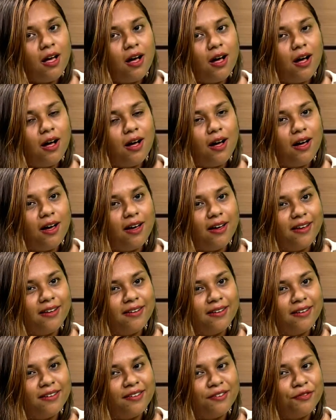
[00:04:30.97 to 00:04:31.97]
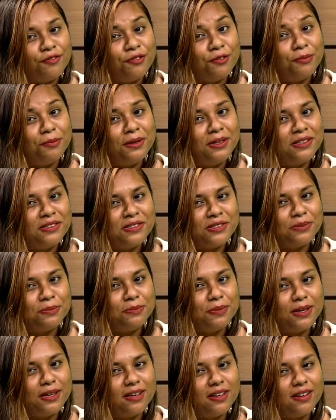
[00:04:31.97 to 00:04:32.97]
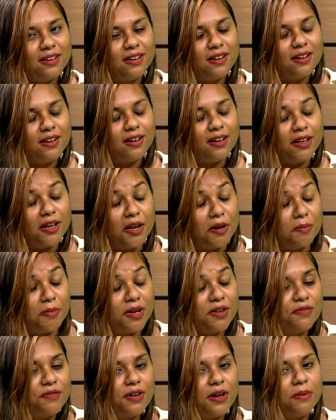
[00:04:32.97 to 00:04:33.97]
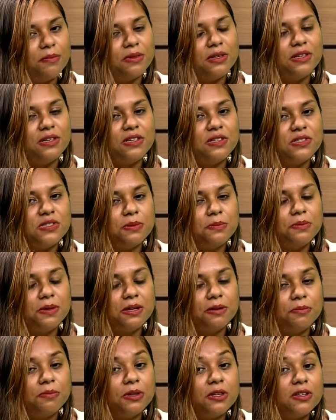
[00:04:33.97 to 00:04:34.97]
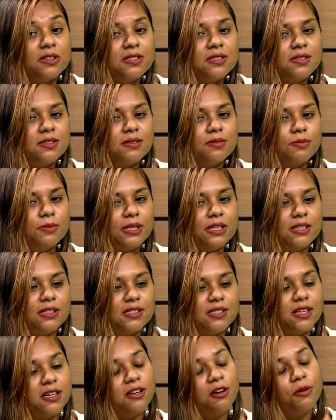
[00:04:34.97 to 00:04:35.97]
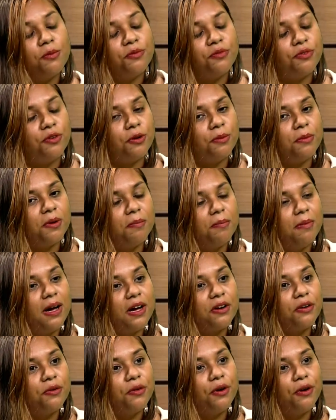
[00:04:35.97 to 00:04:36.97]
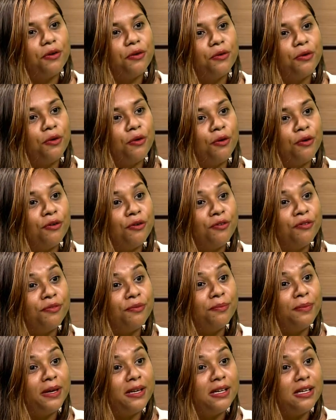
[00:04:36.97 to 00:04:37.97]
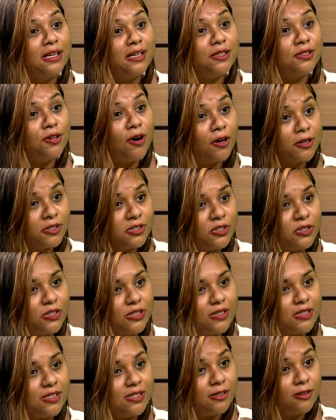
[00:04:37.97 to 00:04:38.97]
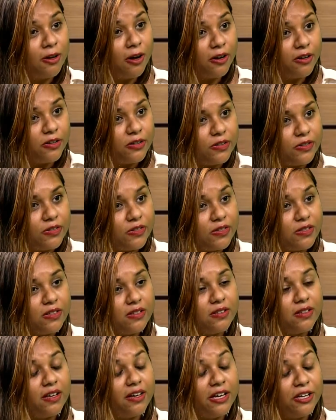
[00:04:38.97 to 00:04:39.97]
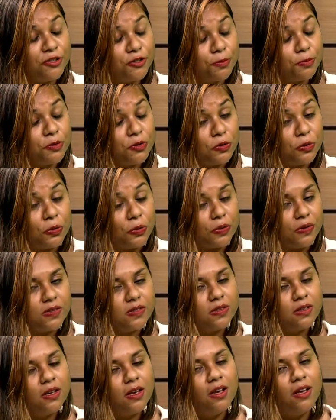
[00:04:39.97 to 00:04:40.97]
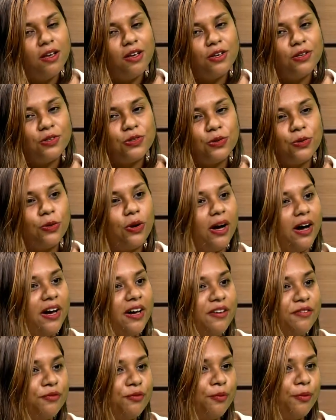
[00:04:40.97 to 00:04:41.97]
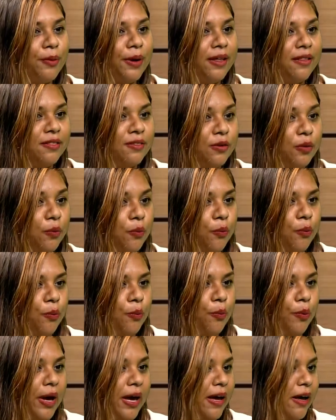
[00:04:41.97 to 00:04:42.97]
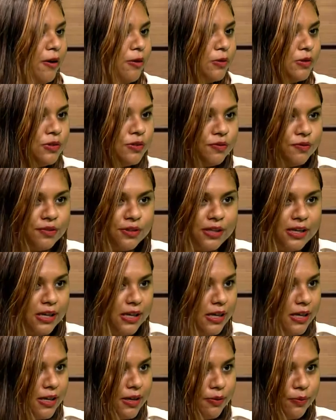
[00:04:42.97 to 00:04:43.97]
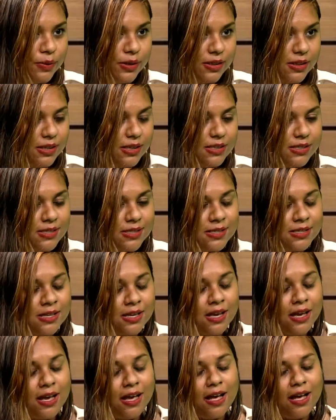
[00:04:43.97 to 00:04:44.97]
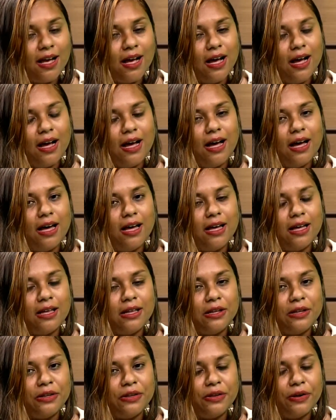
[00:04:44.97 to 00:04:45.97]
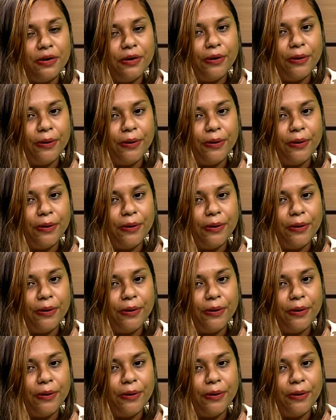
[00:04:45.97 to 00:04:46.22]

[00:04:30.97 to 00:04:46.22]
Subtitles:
And for me, it's a big, and my family, it's a big plus, because I come from a background of many doctors, lawyers, and entrepreneurs. So I've went way out of league with this. And